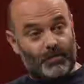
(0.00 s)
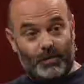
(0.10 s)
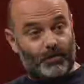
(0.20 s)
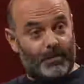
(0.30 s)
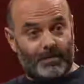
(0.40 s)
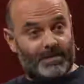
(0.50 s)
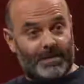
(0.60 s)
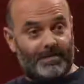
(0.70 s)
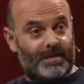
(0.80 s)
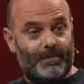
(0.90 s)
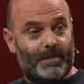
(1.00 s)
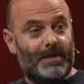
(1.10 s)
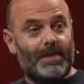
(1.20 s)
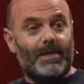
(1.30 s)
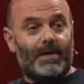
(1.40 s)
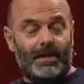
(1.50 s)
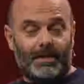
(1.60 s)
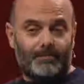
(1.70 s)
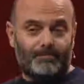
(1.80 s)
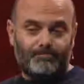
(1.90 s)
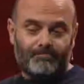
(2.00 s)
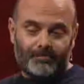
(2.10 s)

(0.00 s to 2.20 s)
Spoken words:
but we couldn't sell them.